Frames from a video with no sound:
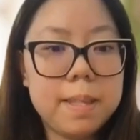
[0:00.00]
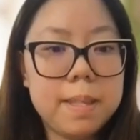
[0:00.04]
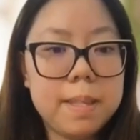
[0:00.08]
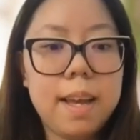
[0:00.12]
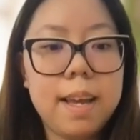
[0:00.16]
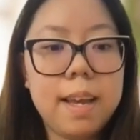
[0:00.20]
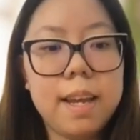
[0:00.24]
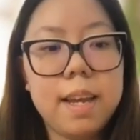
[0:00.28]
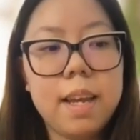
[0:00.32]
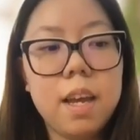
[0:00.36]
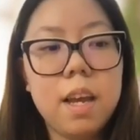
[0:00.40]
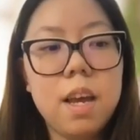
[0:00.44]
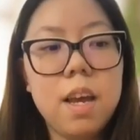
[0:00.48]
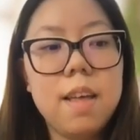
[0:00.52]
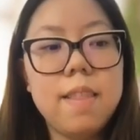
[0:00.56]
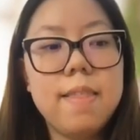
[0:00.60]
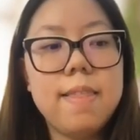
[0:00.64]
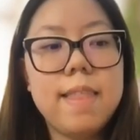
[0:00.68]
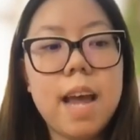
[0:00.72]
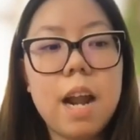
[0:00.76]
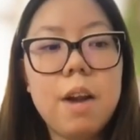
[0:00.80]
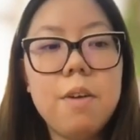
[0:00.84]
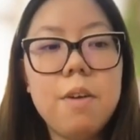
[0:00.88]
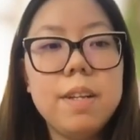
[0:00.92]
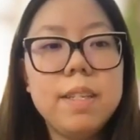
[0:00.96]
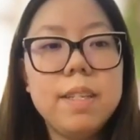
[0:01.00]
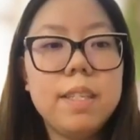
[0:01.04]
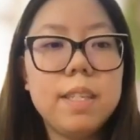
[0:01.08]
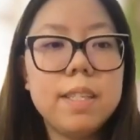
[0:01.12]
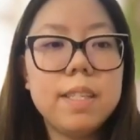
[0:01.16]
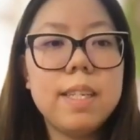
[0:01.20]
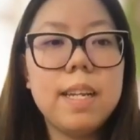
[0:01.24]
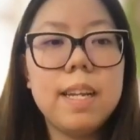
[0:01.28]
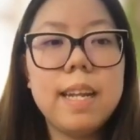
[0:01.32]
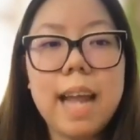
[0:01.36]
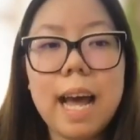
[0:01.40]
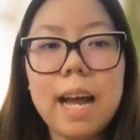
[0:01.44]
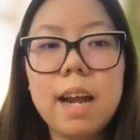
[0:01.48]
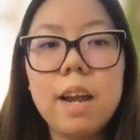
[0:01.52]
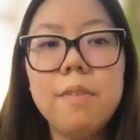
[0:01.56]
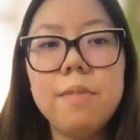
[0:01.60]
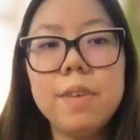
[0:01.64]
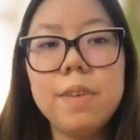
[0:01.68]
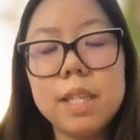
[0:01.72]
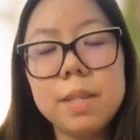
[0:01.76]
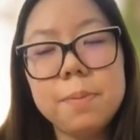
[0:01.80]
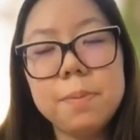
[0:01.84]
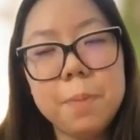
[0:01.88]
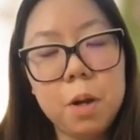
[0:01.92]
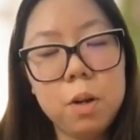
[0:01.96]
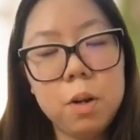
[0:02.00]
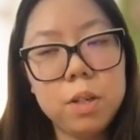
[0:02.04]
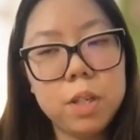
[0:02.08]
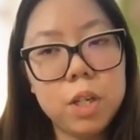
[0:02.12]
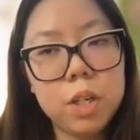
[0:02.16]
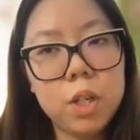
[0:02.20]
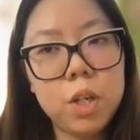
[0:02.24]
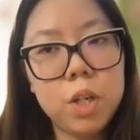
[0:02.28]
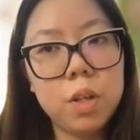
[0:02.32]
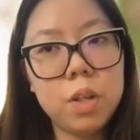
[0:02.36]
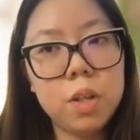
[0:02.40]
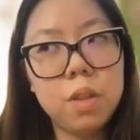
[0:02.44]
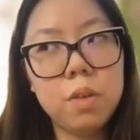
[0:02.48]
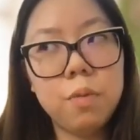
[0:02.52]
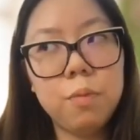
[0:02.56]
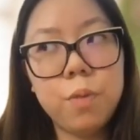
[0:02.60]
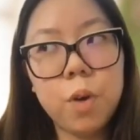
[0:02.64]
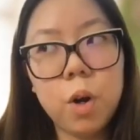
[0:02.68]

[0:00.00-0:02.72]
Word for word: like there is just a lack of exposure to the